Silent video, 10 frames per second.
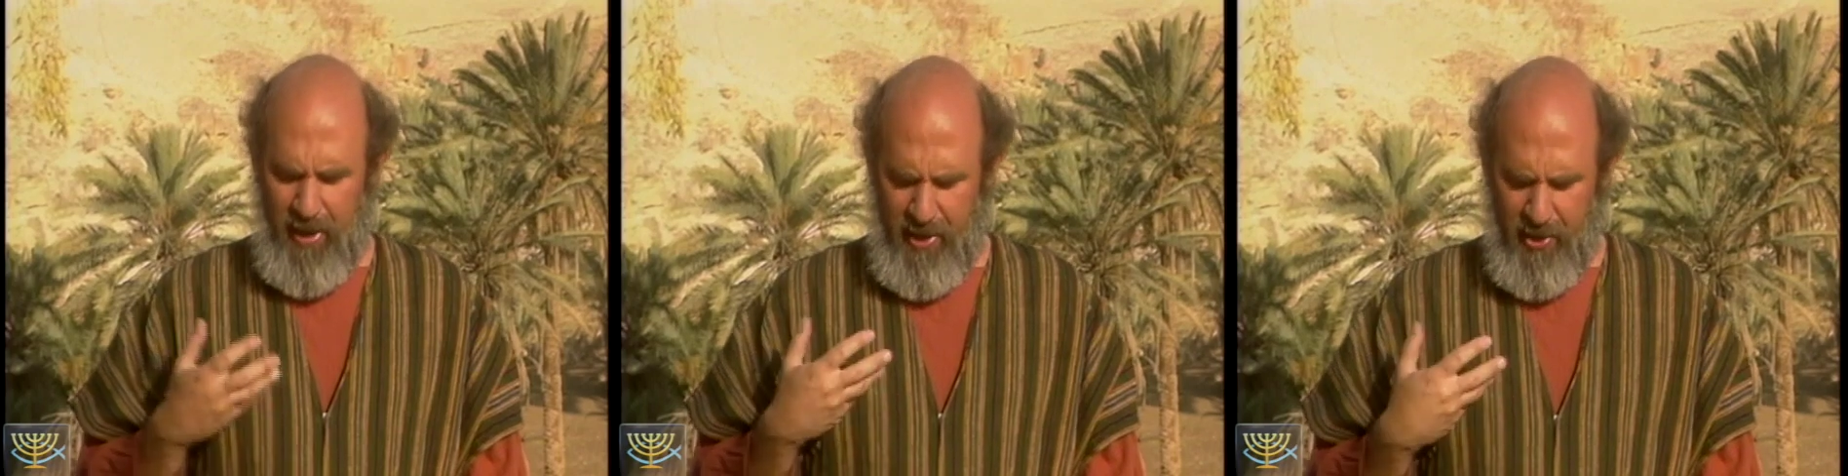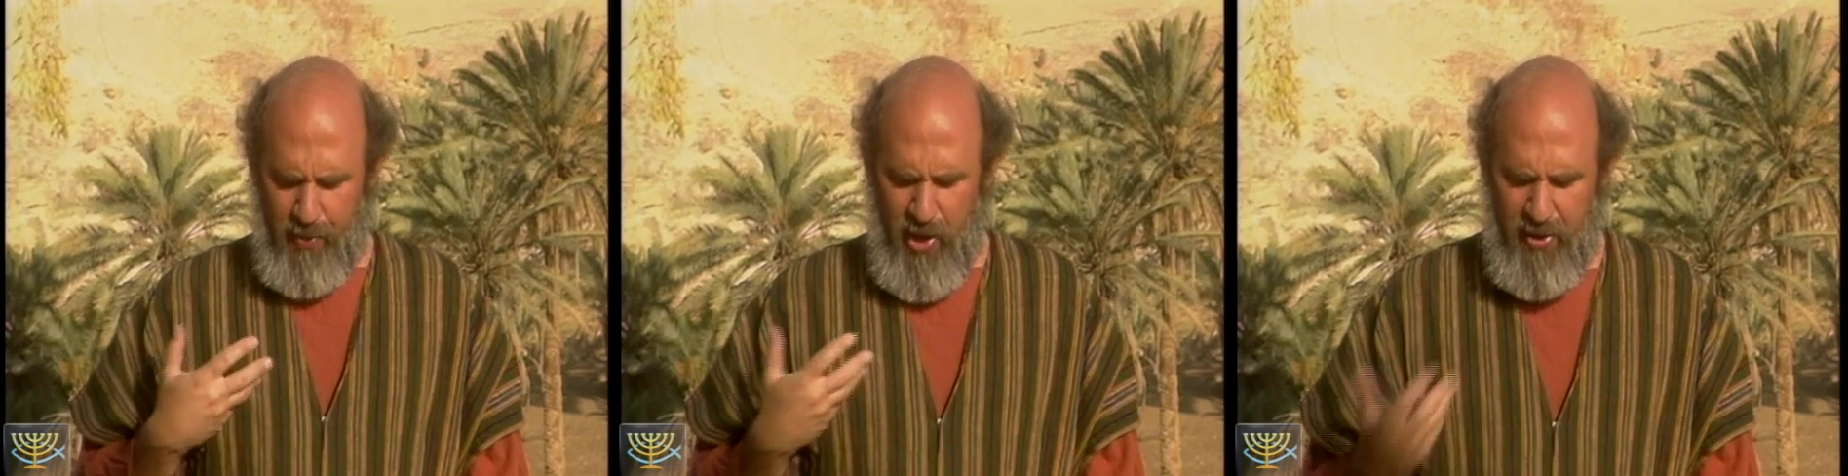uh, the
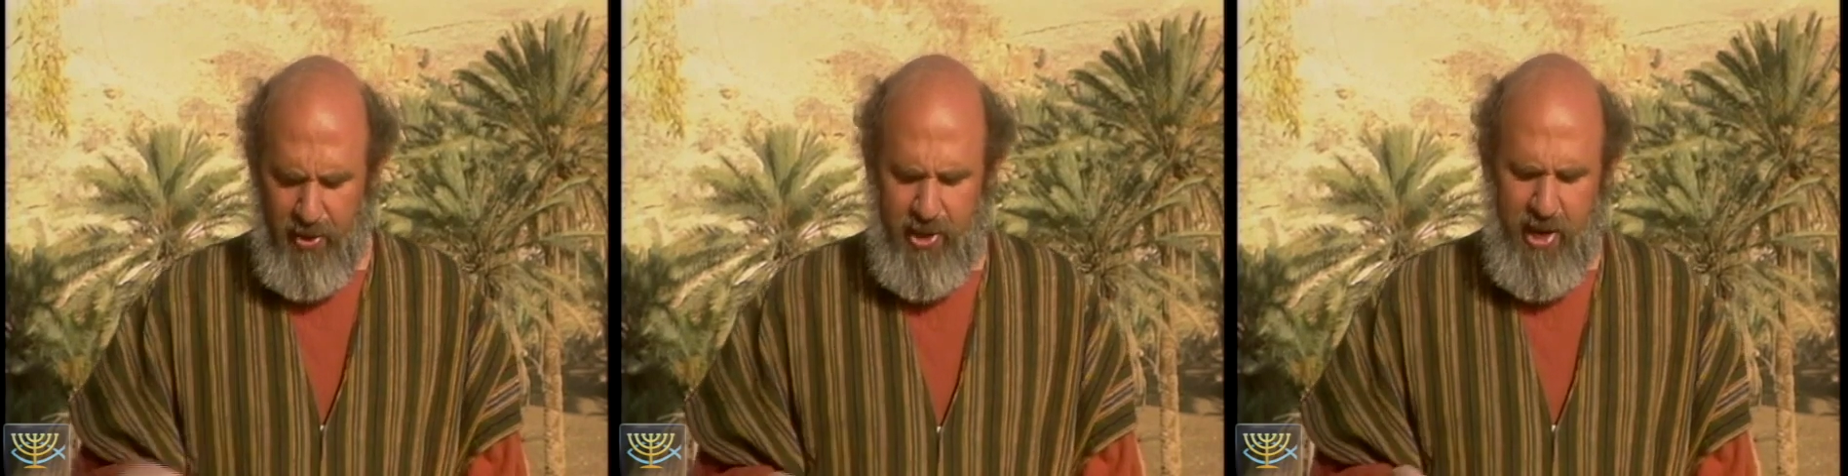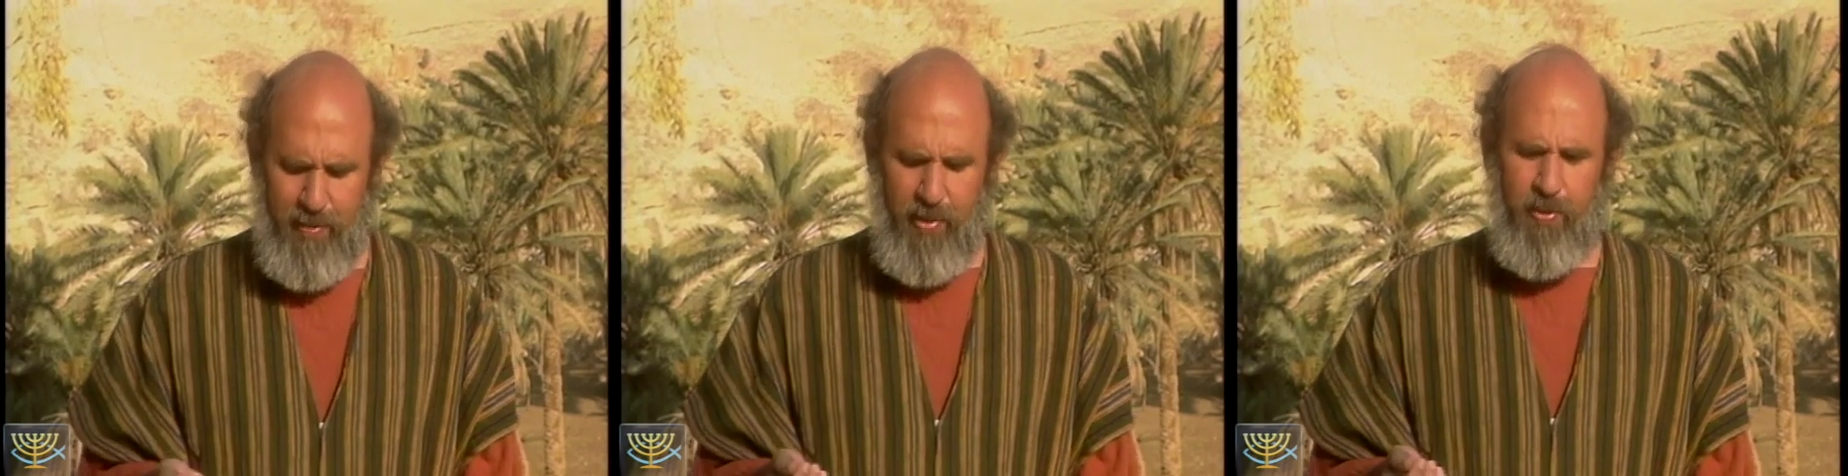brothers
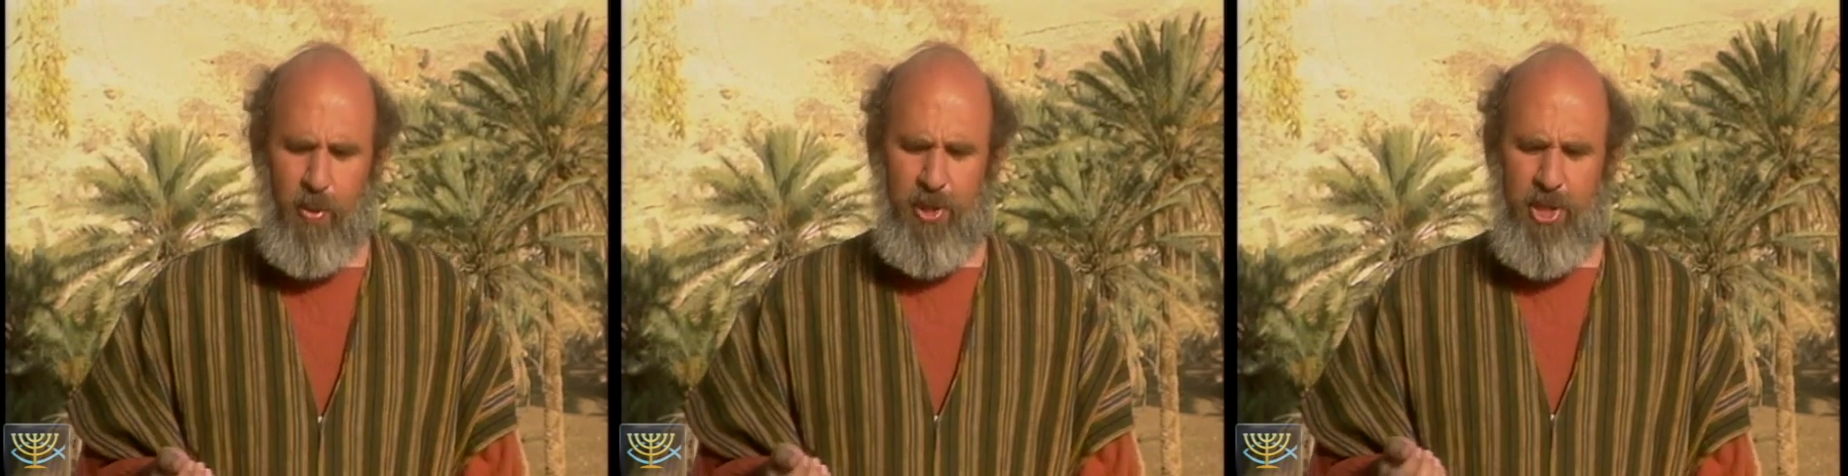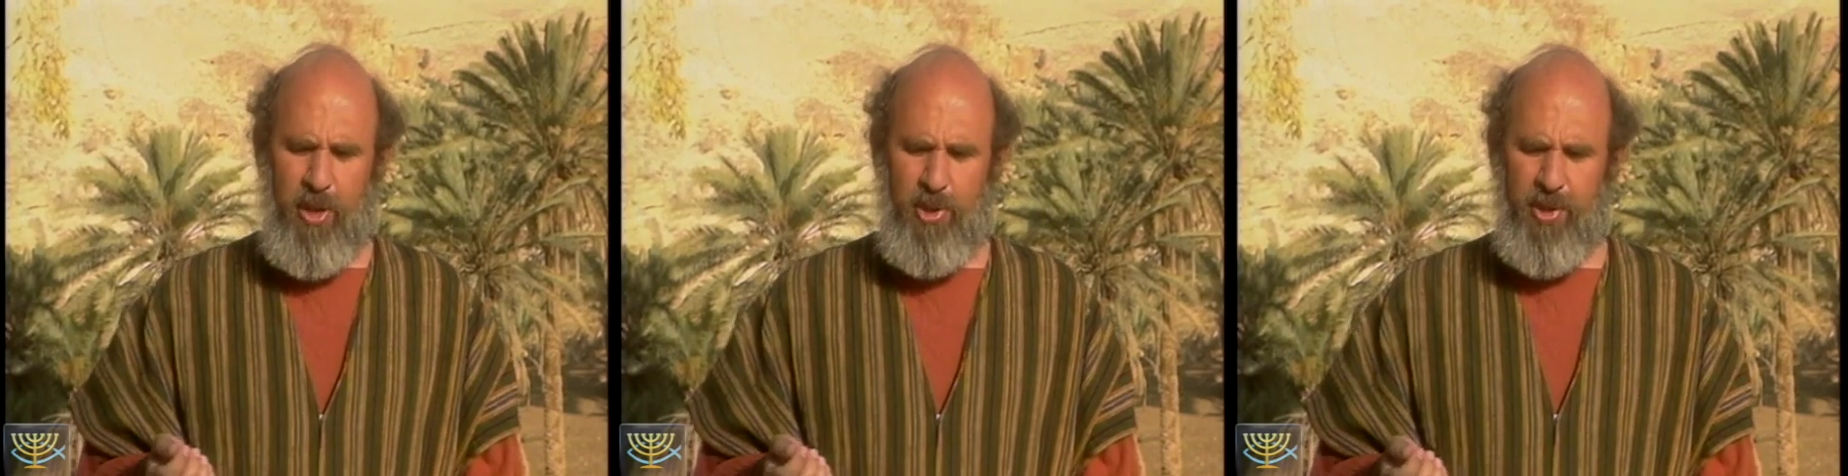come before
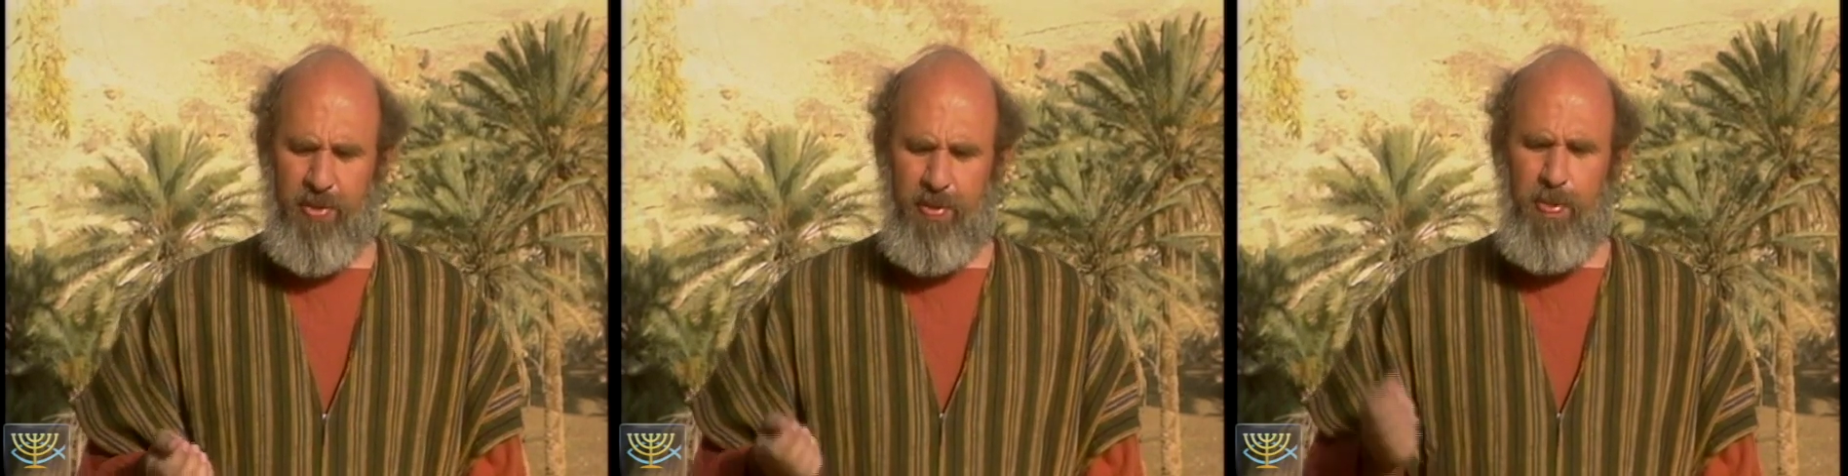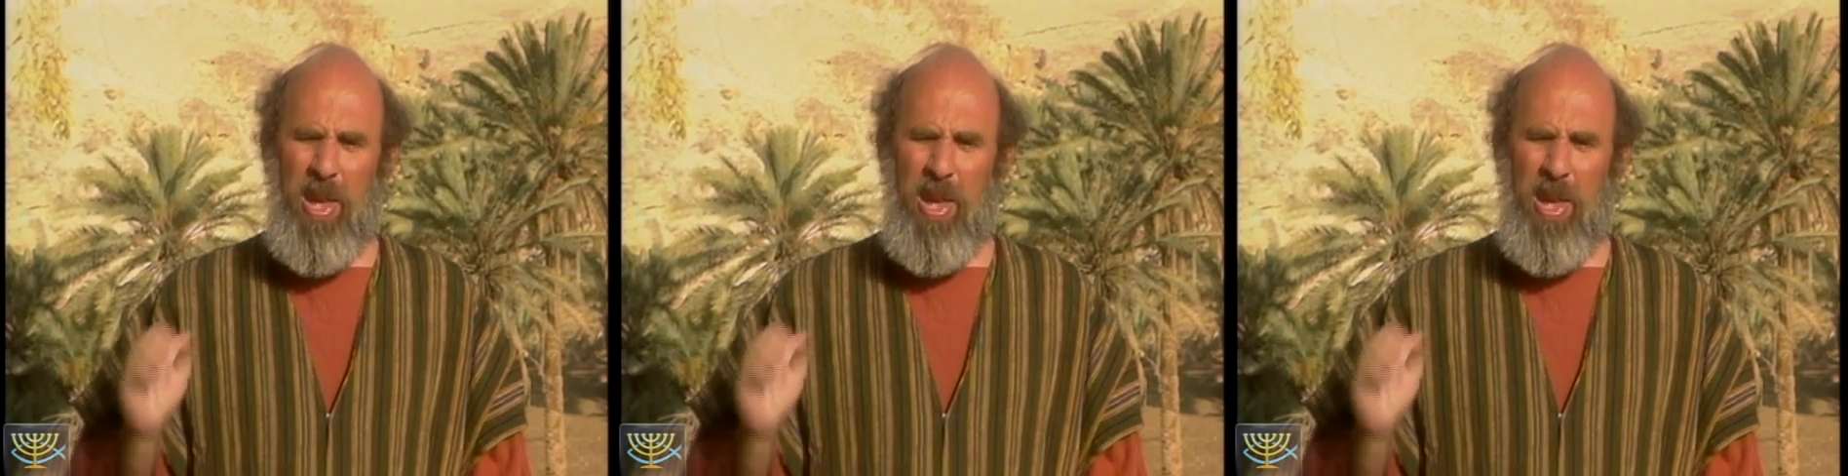Joseph,